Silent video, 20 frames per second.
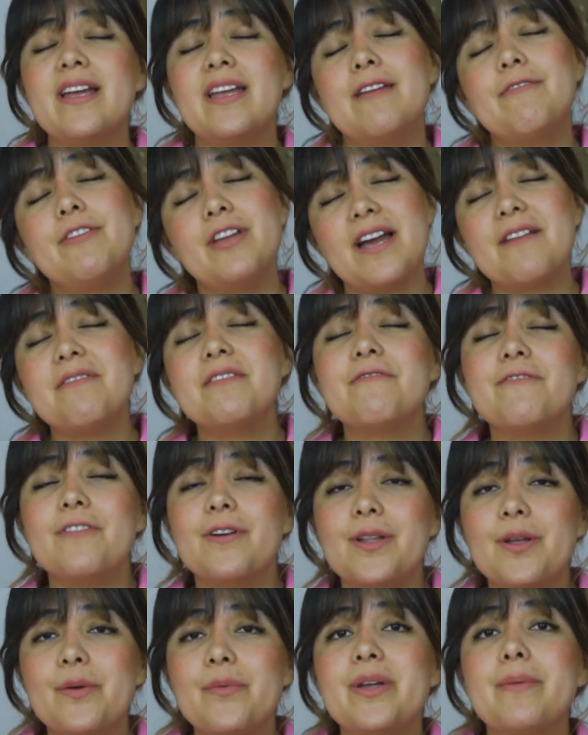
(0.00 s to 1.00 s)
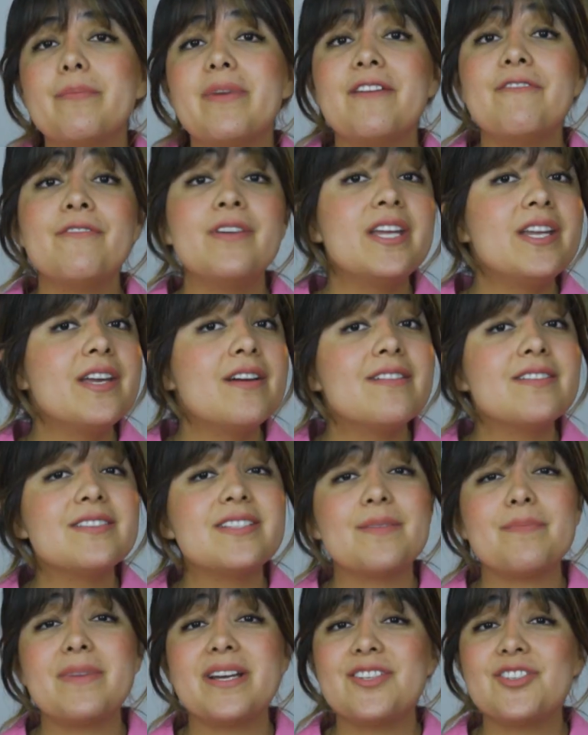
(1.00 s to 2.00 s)
if you have been following my
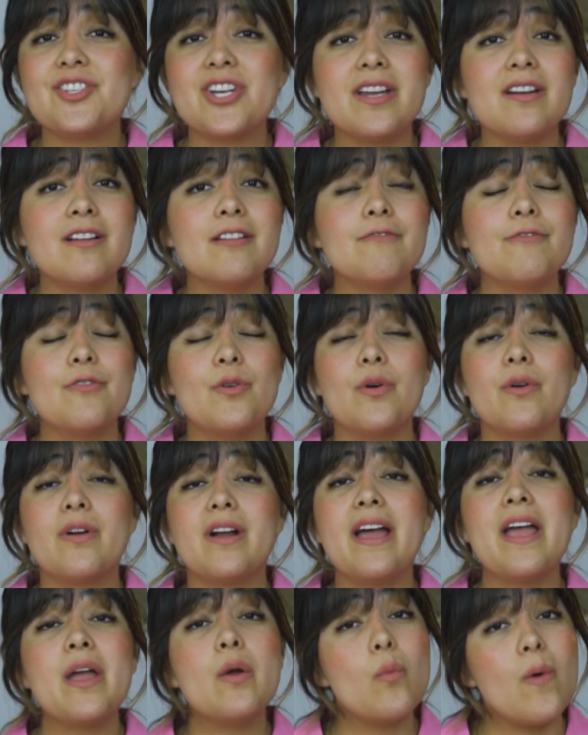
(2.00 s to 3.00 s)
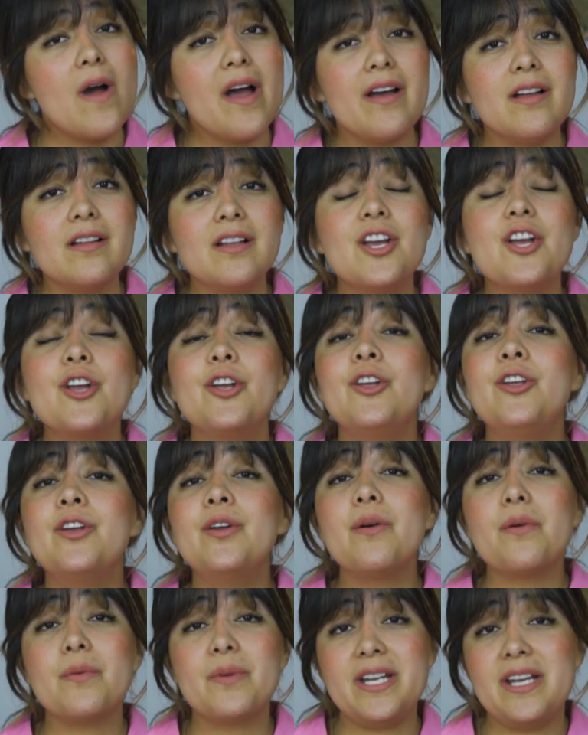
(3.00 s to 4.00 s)
videos and my channel for a while,
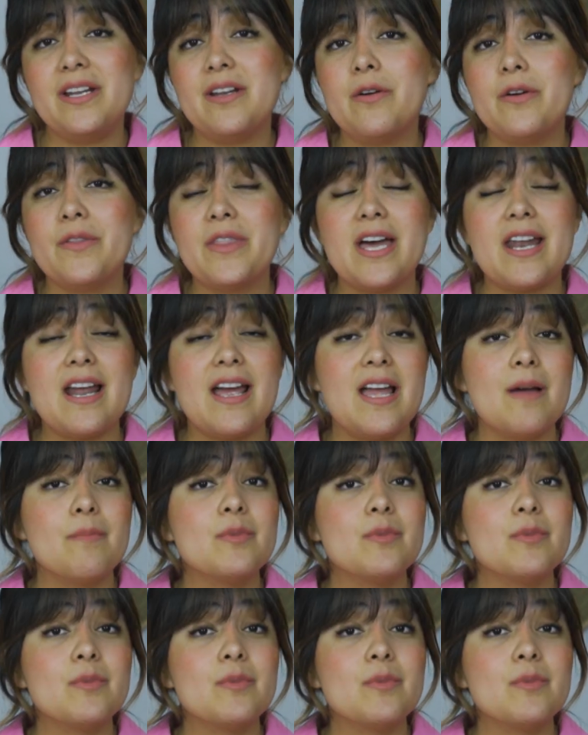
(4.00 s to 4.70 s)
you already know that I